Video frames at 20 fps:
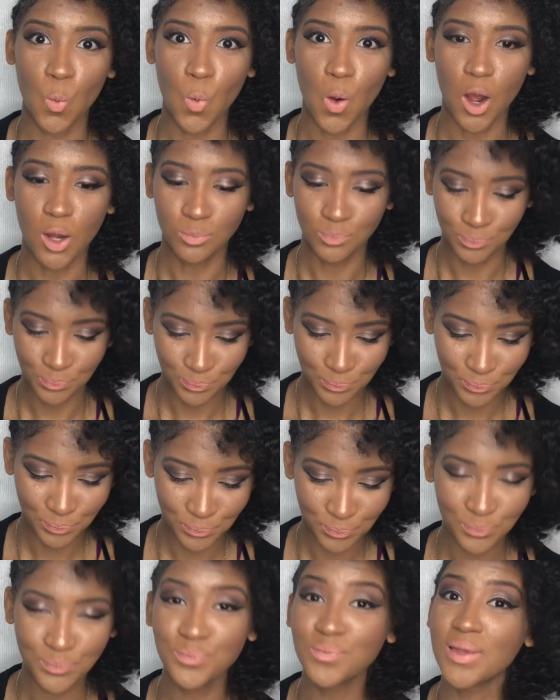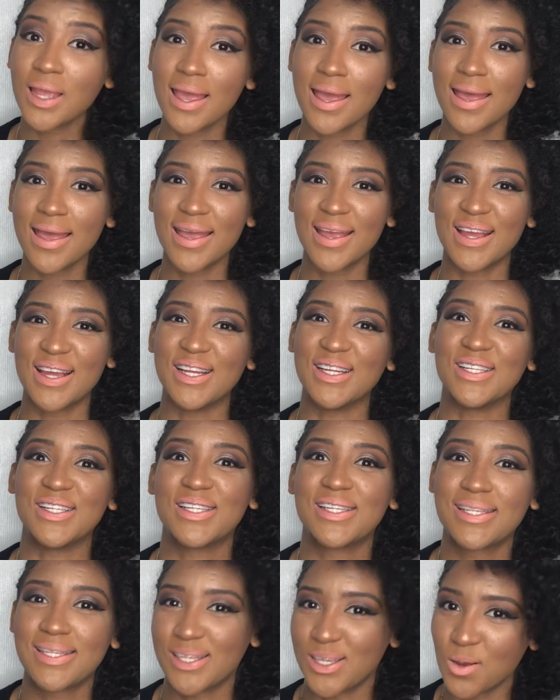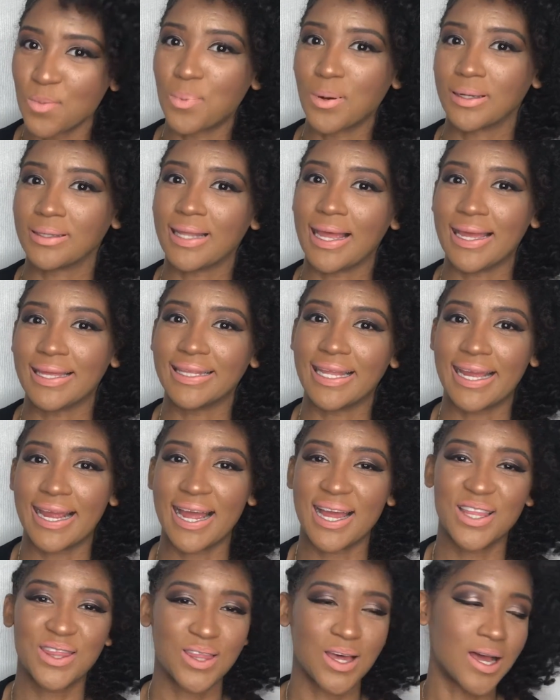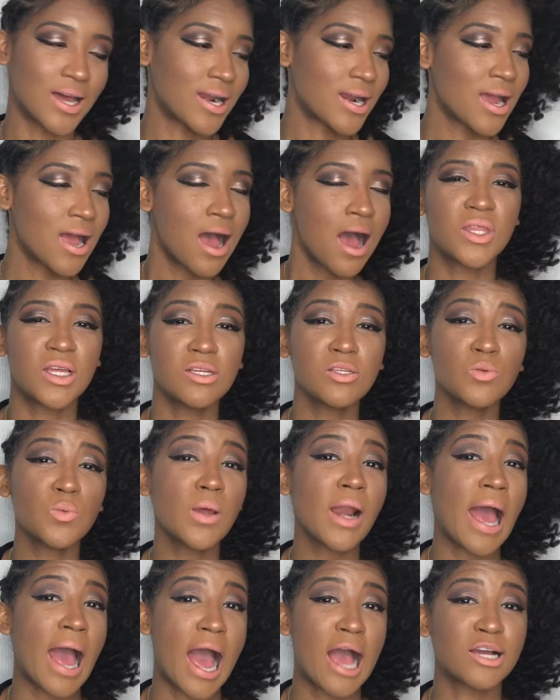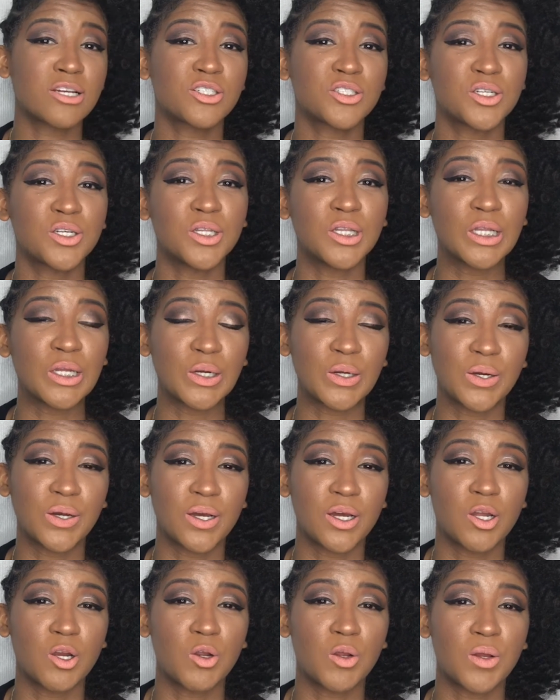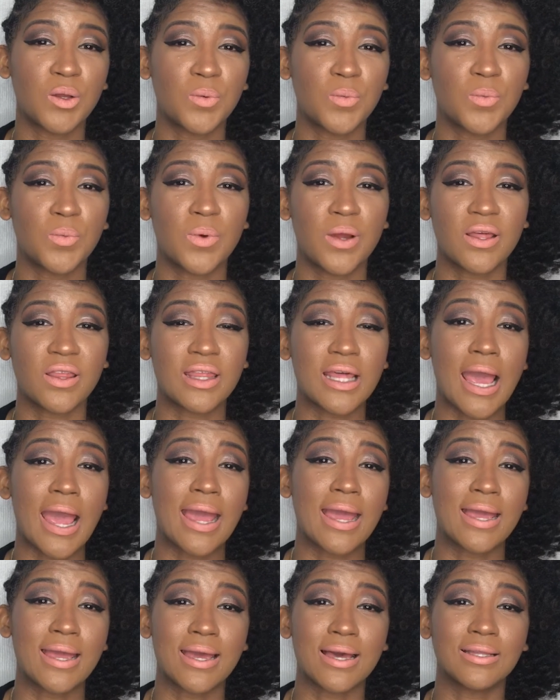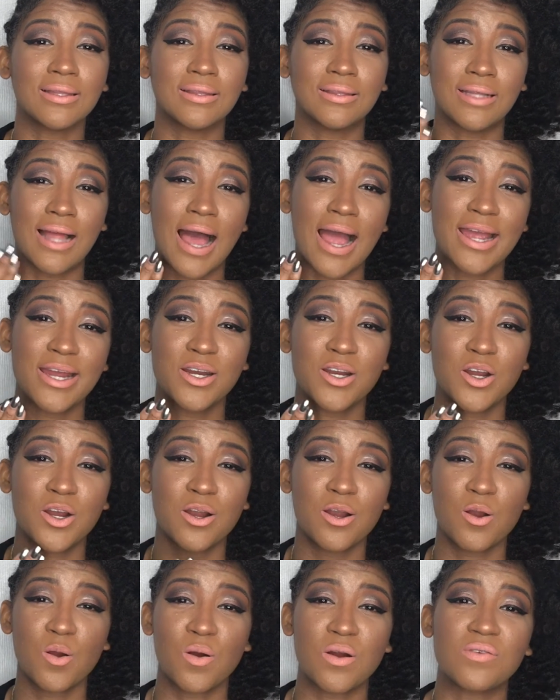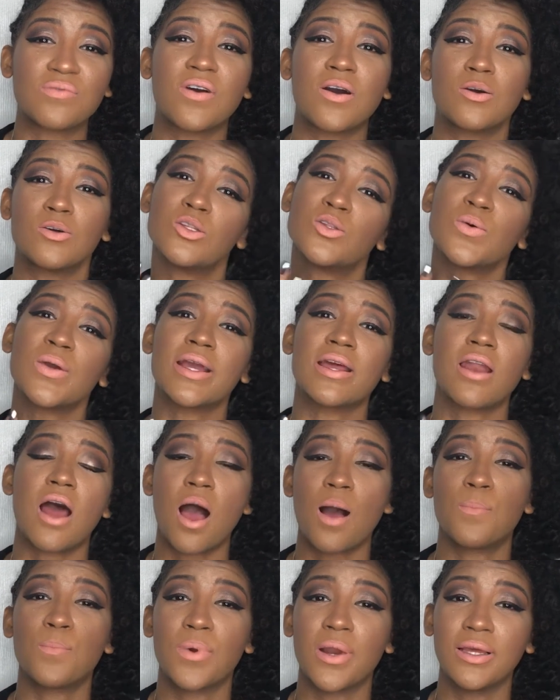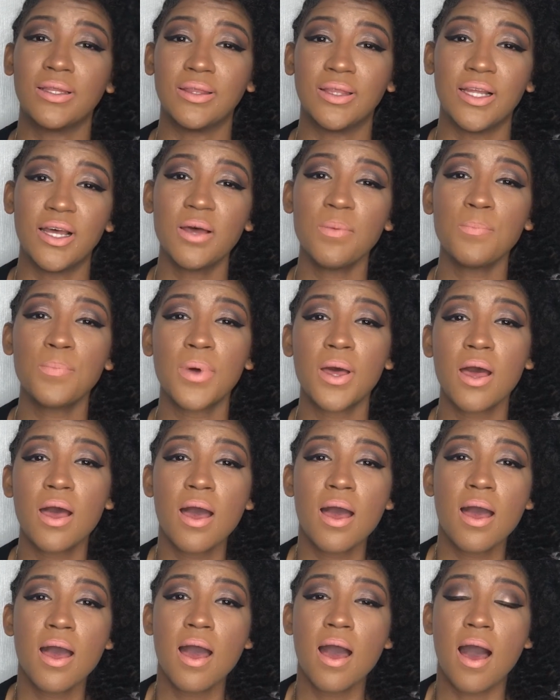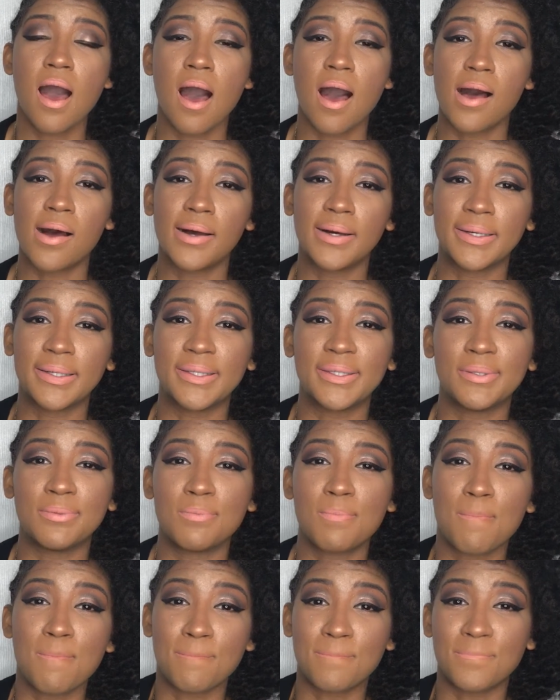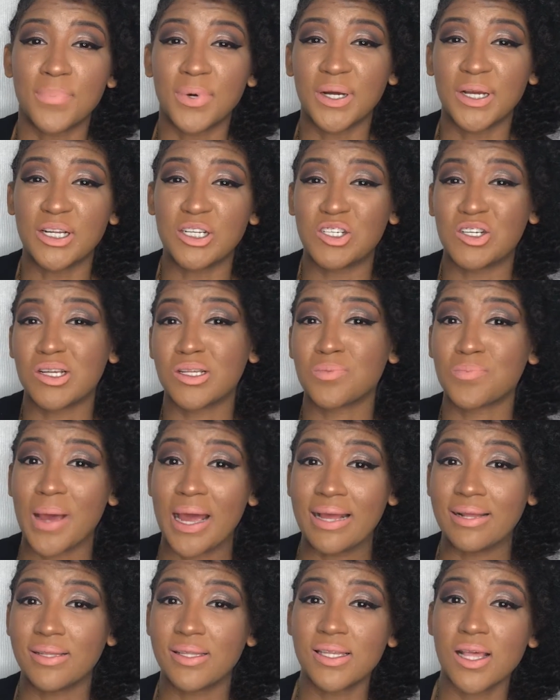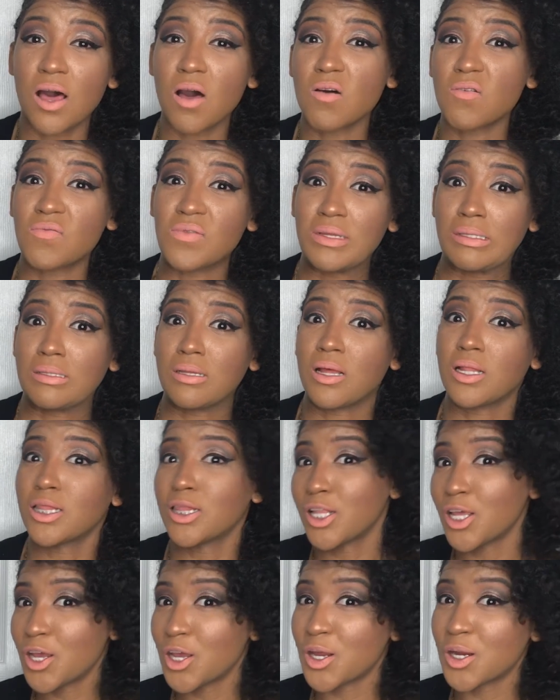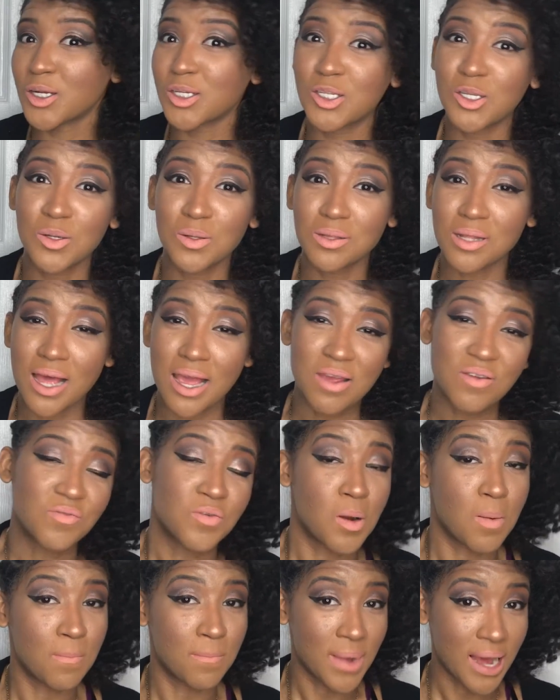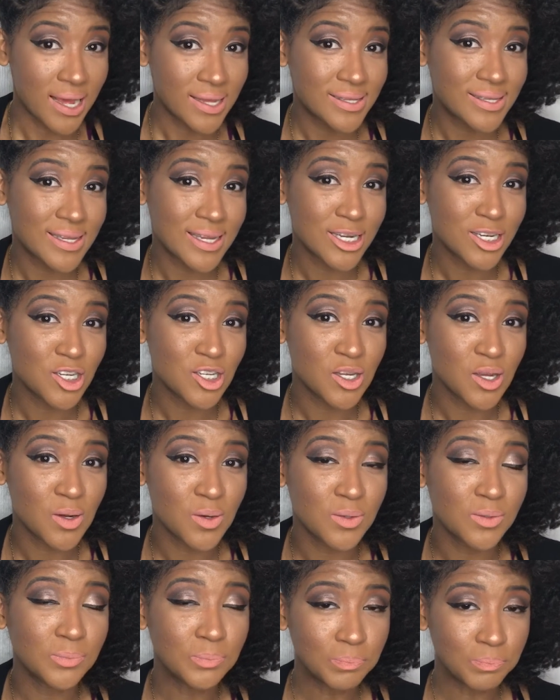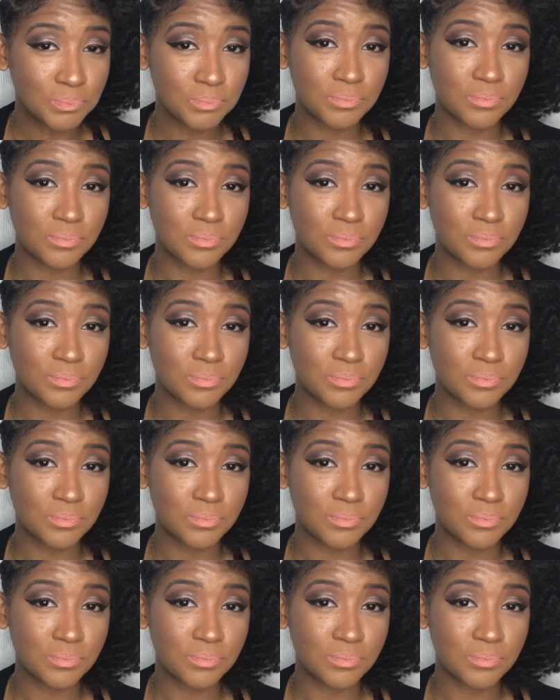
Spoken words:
Whoa, it's super light like I thought. This would actually look good with a liner or if I was doing an ombre lip. But just by itself, it's a little too light for my skin tone.